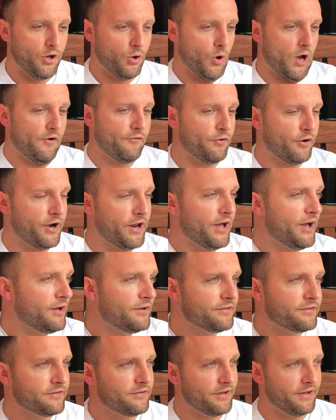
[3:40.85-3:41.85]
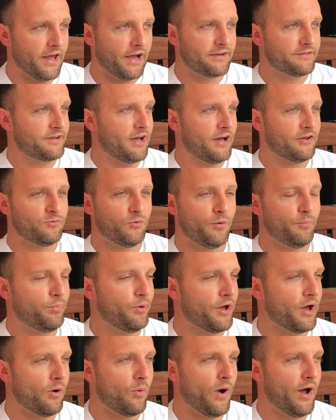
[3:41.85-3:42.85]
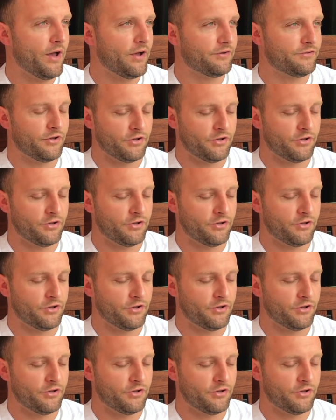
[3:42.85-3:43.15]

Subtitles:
whoever it is, the next guy's one play away.